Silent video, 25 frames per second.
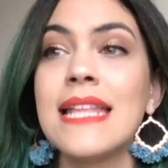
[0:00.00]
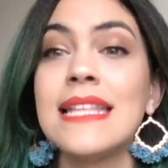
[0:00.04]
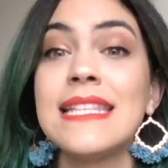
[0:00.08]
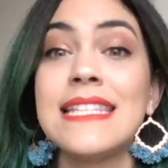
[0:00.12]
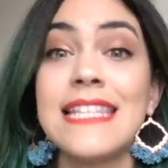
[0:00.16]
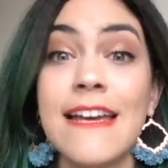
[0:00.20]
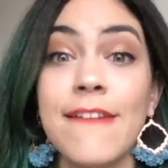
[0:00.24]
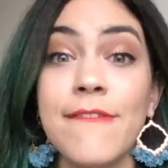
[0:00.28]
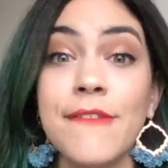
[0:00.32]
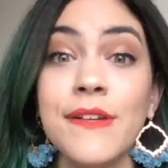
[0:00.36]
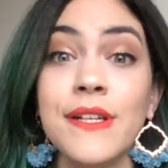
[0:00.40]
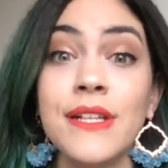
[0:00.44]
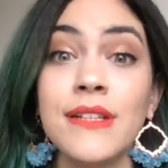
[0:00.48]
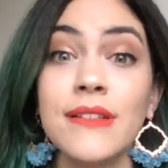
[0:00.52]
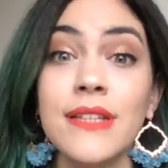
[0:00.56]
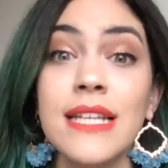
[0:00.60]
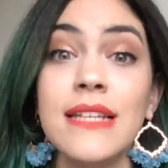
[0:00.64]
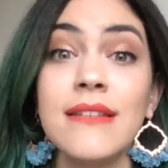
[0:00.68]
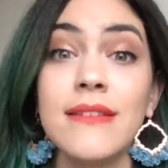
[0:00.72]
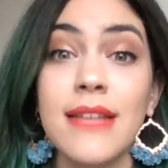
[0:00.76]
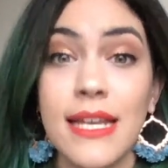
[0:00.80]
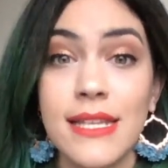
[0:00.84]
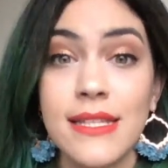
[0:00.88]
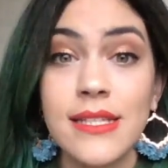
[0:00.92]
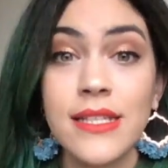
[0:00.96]
Definitely
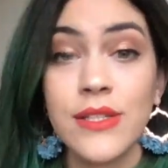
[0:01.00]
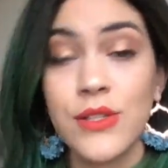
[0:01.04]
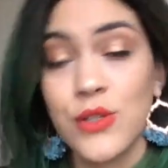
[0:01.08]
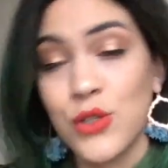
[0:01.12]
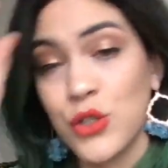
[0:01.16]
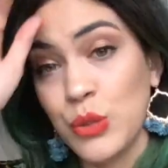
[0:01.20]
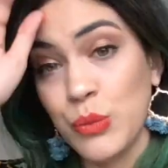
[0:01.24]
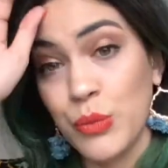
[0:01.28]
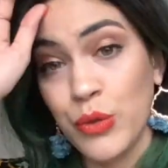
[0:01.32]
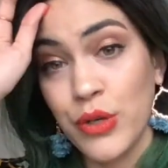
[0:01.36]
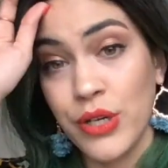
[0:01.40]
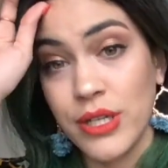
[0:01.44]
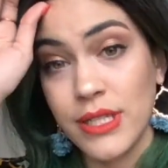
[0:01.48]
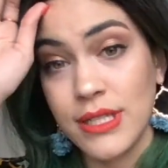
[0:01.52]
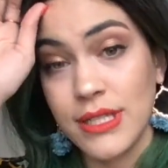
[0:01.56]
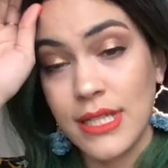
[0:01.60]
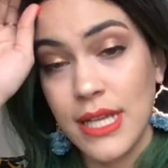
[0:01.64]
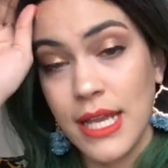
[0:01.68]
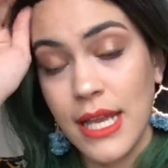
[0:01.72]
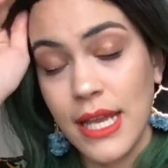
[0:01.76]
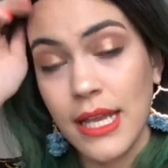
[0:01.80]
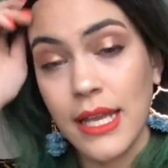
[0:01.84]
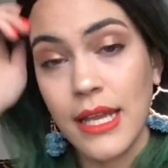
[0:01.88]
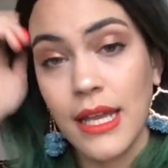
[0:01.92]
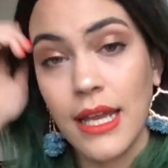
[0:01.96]
less
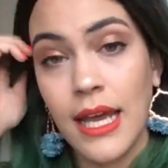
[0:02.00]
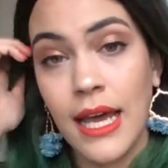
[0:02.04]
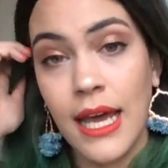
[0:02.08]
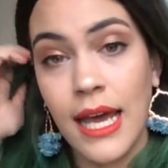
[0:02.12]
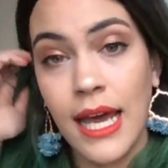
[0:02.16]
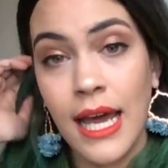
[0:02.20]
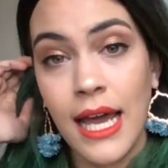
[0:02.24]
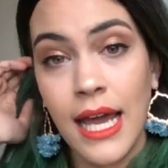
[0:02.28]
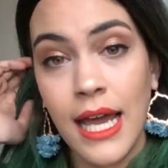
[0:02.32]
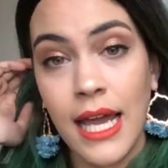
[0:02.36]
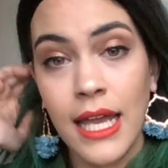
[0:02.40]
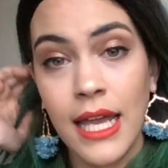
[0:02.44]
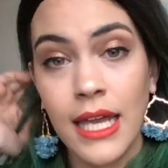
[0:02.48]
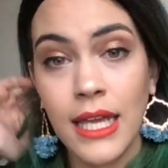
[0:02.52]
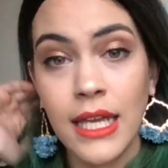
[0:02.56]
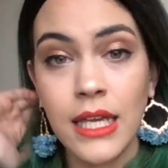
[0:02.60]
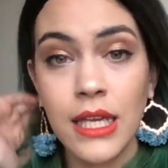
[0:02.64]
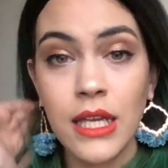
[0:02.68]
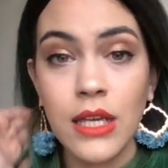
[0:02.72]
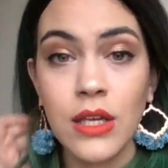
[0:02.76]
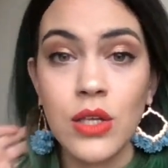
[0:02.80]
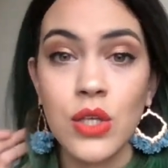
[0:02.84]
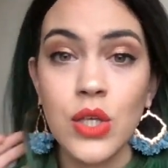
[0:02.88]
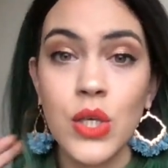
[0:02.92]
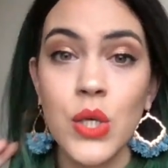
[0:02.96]
consumeristic. I
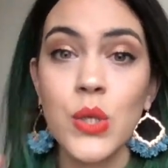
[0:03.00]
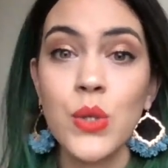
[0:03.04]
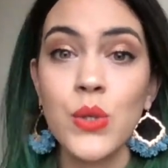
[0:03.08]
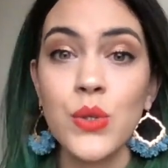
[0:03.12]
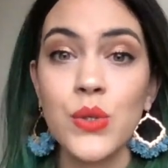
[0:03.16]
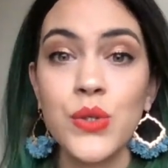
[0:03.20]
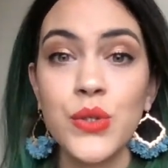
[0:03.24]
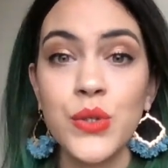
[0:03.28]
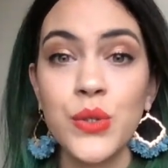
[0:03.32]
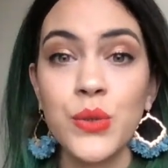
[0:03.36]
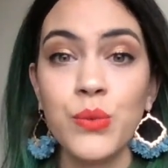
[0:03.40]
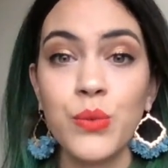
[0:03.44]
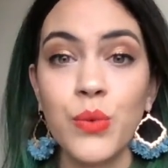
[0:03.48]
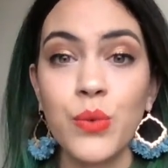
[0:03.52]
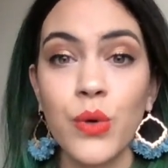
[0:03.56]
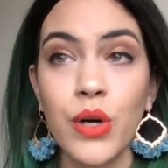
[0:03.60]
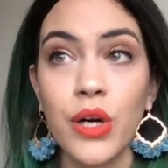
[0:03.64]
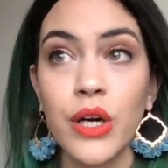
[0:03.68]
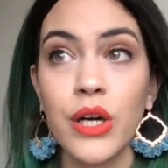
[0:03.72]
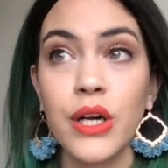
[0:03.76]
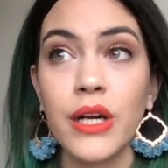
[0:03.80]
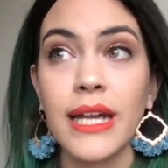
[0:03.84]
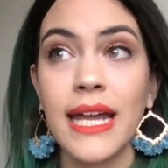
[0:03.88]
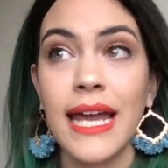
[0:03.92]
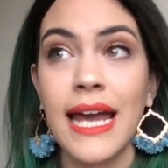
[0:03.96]
used to work